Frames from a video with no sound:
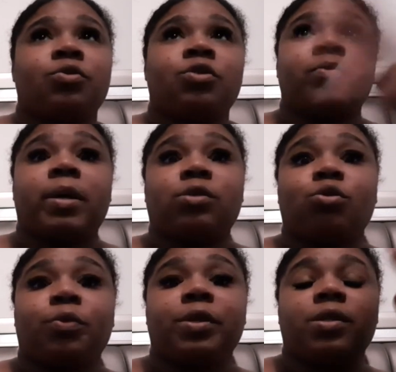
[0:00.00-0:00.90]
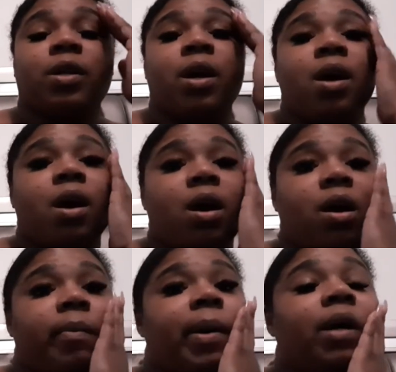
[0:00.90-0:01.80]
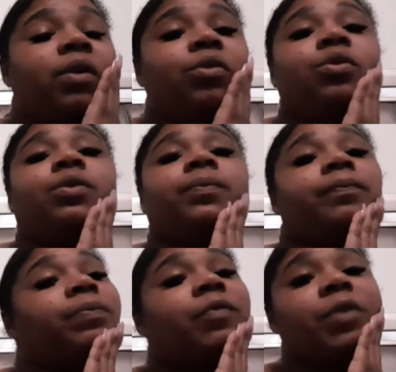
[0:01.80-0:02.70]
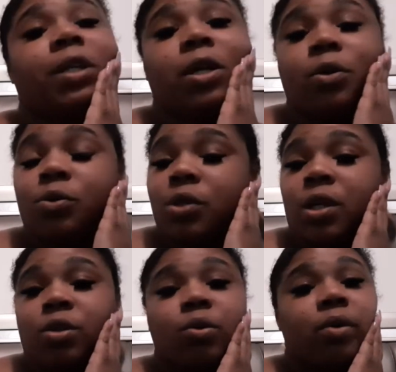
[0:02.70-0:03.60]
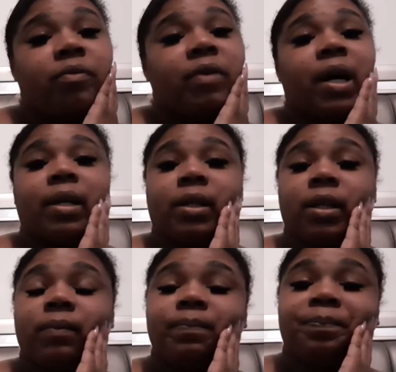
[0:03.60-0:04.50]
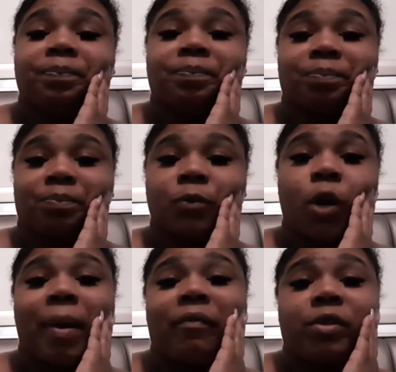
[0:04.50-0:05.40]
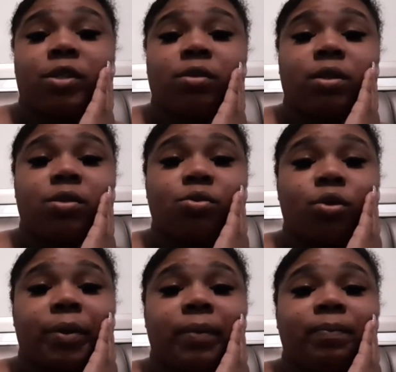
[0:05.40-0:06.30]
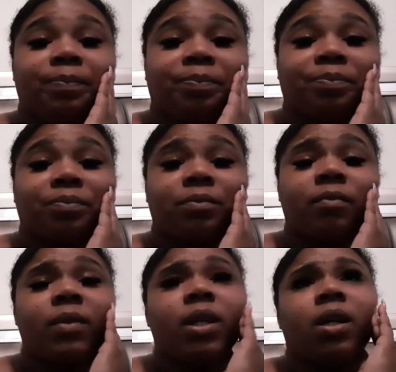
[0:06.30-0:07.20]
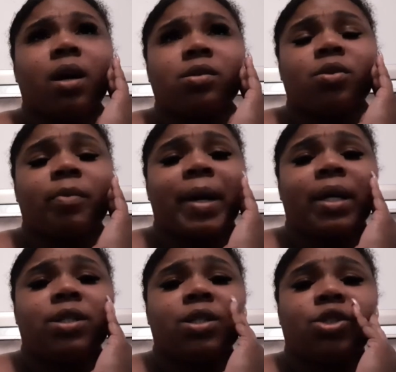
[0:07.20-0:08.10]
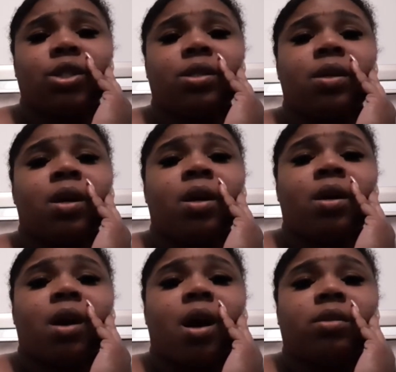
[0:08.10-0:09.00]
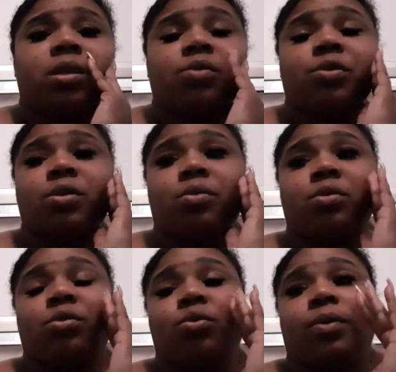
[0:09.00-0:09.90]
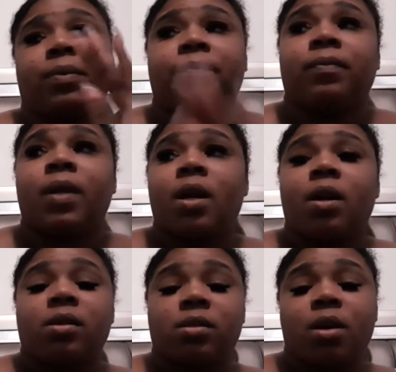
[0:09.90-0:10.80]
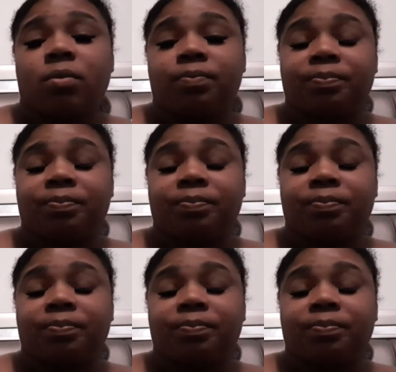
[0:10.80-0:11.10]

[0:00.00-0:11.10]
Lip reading: my stories, my other videos, and you will find it on my fertility story and also on my HSG test results story. So